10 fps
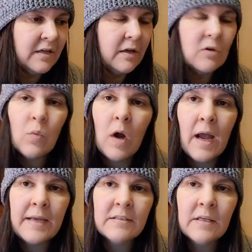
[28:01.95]

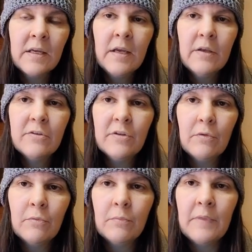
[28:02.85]
otherwise,
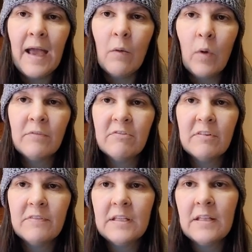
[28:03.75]
so that
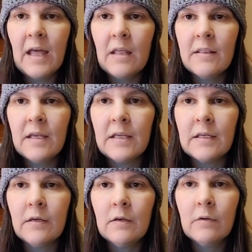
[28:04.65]
150 that
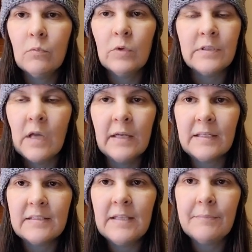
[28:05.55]
they would not
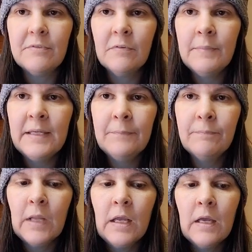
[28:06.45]
accept from me,
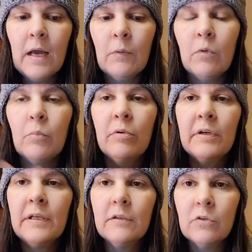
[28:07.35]
I will put
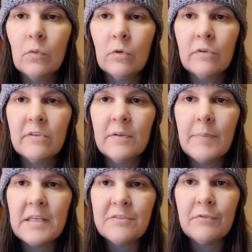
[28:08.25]
it towards the
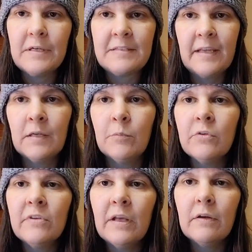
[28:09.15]
Best Friends
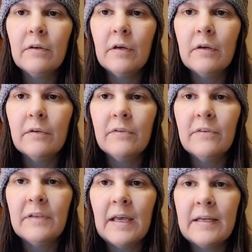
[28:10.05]
Animal so uh,
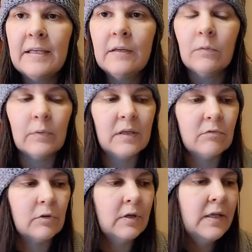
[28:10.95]
Society
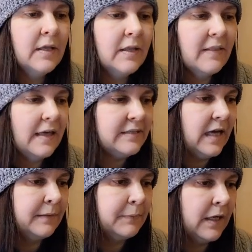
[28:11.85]
whenever that
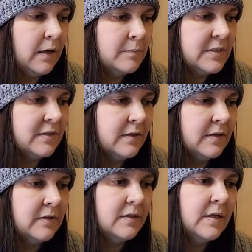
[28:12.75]
time comes. Uh,